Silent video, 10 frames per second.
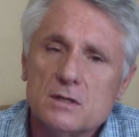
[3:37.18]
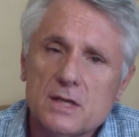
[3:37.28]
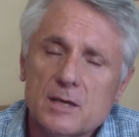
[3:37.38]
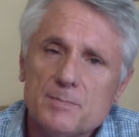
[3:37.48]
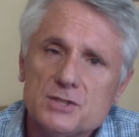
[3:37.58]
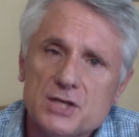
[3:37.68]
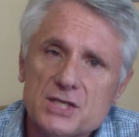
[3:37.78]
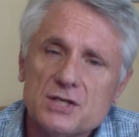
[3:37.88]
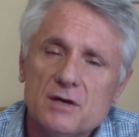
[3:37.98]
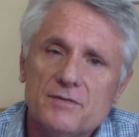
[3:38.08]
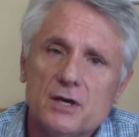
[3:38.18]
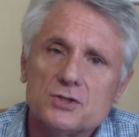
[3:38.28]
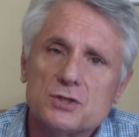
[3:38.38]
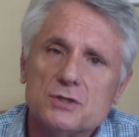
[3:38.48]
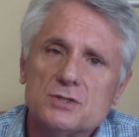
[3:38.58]
take possession of
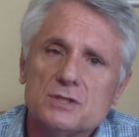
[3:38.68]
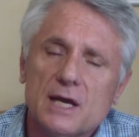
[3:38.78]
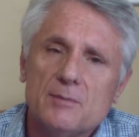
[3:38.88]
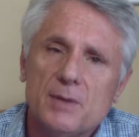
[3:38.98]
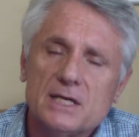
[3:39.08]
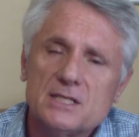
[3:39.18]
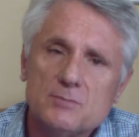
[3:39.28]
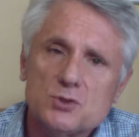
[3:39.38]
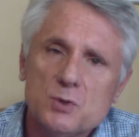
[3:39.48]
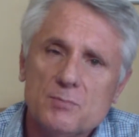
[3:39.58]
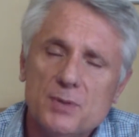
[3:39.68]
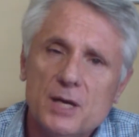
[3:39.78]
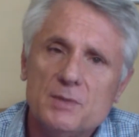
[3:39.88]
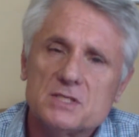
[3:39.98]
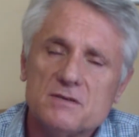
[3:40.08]
those goods and make subsequent
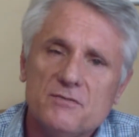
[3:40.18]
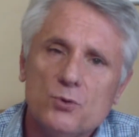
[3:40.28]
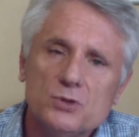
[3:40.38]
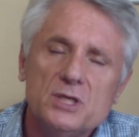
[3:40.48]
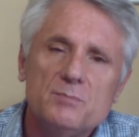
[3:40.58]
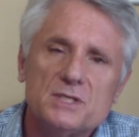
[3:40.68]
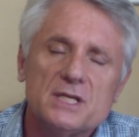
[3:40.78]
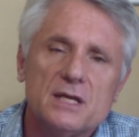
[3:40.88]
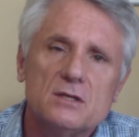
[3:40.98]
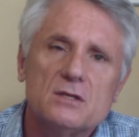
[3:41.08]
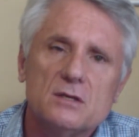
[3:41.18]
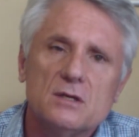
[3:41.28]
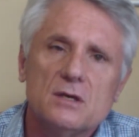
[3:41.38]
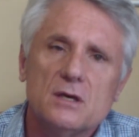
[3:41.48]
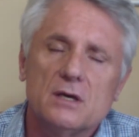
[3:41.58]
payments, the 14%
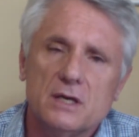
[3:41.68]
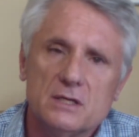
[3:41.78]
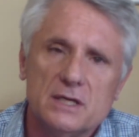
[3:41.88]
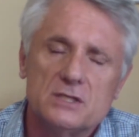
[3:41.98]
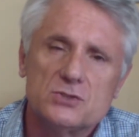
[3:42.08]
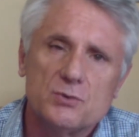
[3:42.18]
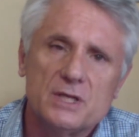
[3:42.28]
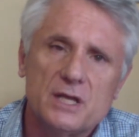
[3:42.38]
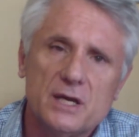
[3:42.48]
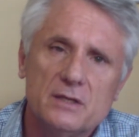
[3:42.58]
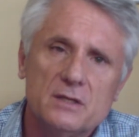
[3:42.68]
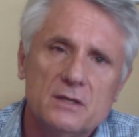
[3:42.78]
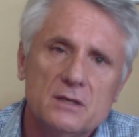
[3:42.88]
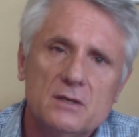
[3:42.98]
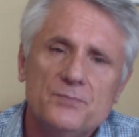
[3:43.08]
is retained
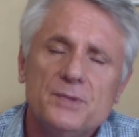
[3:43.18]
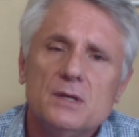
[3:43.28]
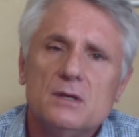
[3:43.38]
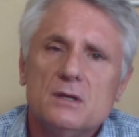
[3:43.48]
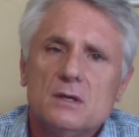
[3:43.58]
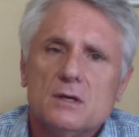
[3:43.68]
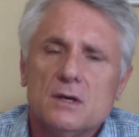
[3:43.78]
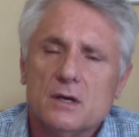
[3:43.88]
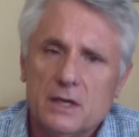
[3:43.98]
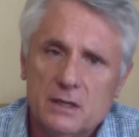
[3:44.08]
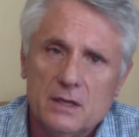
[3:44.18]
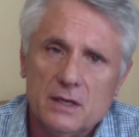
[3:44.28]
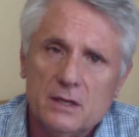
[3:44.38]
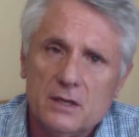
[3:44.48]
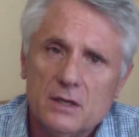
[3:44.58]

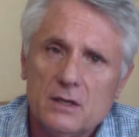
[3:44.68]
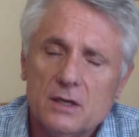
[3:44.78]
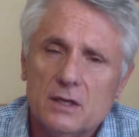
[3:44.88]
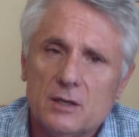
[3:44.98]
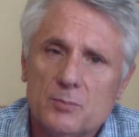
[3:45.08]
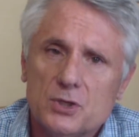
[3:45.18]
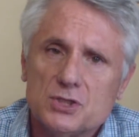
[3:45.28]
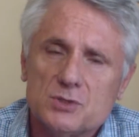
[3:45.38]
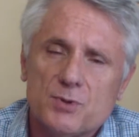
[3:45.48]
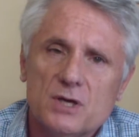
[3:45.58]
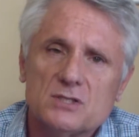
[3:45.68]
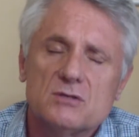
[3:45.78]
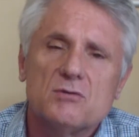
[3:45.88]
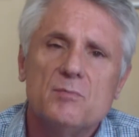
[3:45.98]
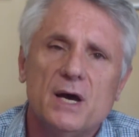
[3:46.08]
in the purchase price.
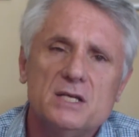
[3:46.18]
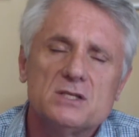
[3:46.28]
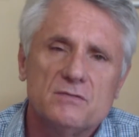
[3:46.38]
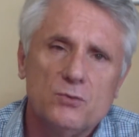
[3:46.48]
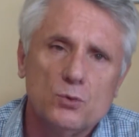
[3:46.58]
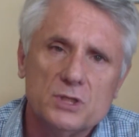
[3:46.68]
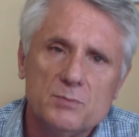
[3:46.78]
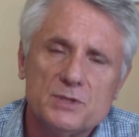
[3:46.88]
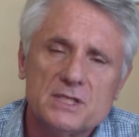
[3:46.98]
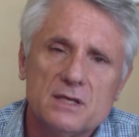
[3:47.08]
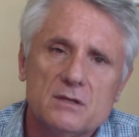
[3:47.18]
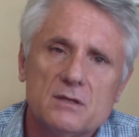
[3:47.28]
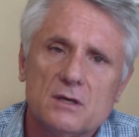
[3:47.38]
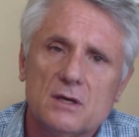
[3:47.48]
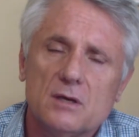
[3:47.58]
It remains a
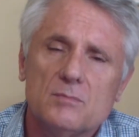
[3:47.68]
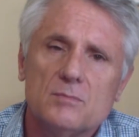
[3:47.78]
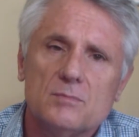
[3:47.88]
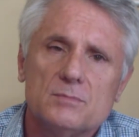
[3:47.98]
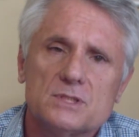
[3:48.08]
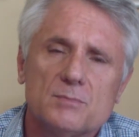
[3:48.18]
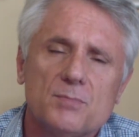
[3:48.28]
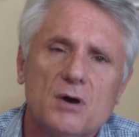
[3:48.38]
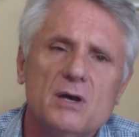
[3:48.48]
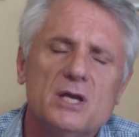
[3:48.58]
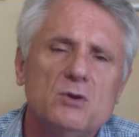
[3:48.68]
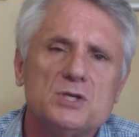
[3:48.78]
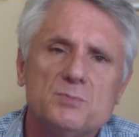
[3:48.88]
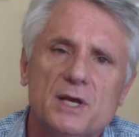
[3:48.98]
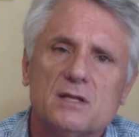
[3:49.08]
14% supply,
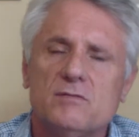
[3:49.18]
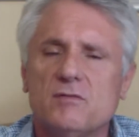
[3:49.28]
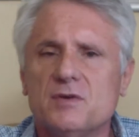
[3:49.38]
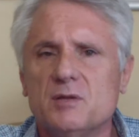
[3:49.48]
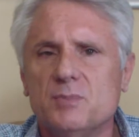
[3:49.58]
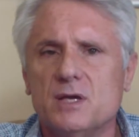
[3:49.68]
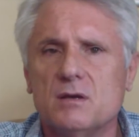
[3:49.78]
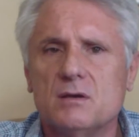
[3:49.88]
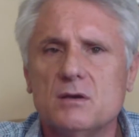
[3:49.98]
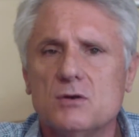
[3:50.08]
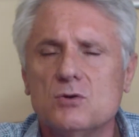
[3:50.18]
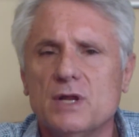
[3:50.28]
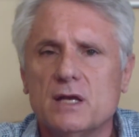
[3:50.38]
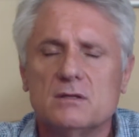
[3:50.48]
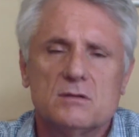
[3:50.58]
irrespective of it being
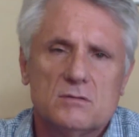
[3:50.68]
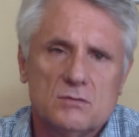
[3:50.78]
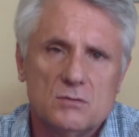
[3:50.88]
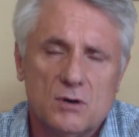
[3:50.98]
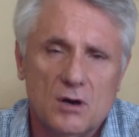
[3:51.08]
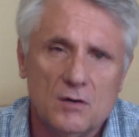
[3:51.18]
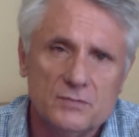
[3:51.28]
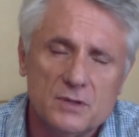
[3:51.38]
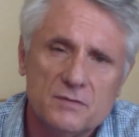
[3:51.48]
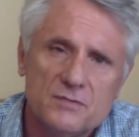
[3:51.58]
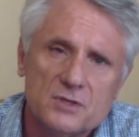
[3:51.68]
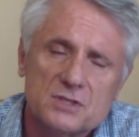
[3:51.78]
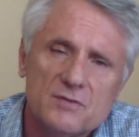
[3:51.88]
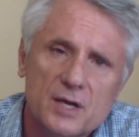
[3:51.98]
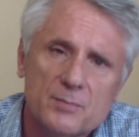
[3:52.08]
collected after the
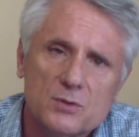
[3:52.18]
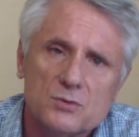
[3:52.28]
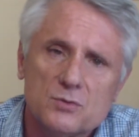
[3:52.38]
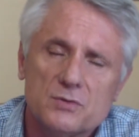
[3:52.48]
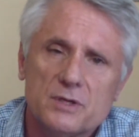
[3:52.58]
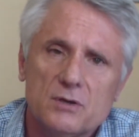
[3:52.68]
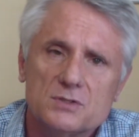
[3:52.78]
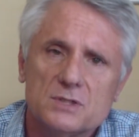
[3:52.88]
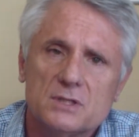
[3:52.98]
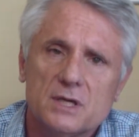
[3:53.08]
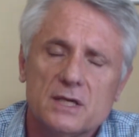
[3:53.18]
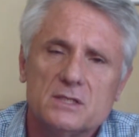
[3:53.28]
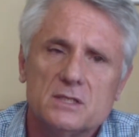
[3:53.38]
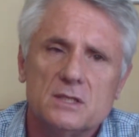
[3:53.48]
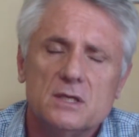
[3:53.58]
1st of April
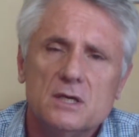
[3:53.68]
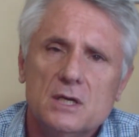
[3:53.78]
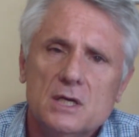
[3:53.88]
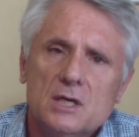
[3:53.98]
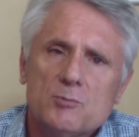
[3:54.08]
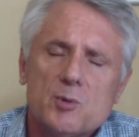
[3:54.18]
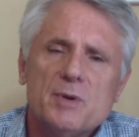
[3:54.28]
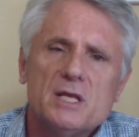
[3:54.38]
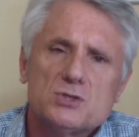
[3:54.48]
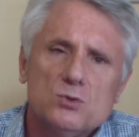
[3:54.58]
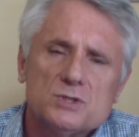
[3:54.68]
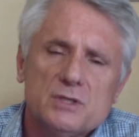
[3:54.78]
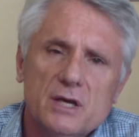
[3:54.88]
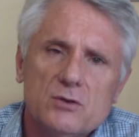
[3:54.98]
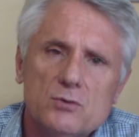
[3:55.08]
2018. Remember, there's also
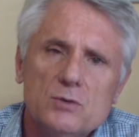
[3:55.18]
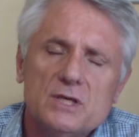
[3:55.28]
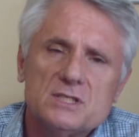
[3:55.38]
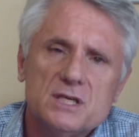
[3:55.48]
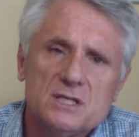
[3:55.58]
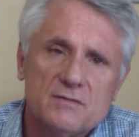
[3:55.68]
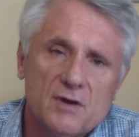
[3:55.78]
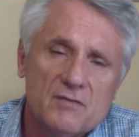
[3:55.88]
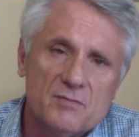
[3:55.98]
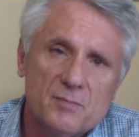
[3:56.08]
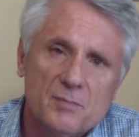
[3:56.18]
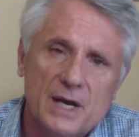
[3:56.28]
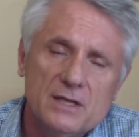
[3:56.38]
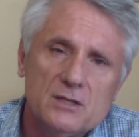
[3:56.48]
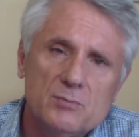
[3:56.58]
another rule that says if I've
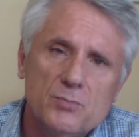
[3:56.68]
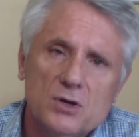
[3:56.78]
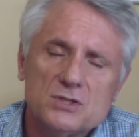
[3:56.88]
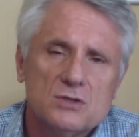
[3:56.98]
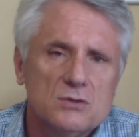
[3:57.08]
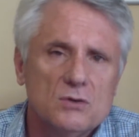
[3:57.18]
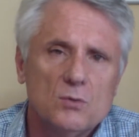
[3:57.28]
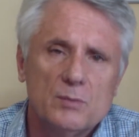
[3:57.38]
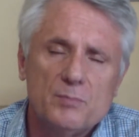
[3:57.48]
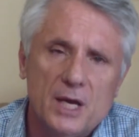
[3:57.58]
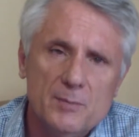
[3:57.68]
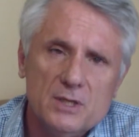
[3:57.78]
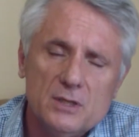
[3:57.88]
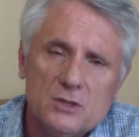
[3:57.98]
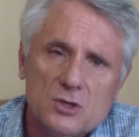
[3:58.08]
made a deposit or a
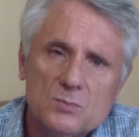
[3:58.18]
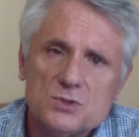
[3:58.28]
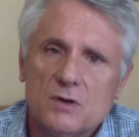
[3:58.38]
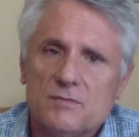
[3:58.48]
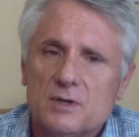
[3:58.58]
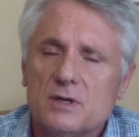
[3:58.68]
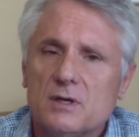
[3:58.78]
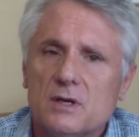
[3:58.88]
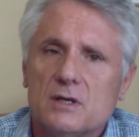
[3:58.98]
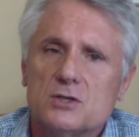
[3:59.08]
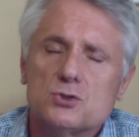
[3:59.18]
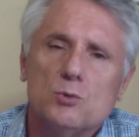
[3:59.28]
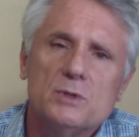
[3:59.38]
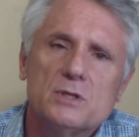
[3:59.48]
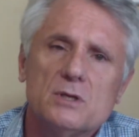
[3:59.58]
payment in terms of an
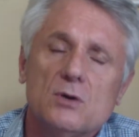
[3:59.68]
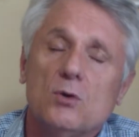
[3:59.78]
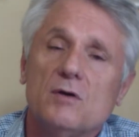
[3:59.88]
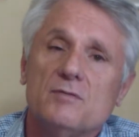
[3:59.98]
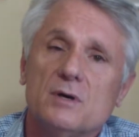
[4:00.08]
installment of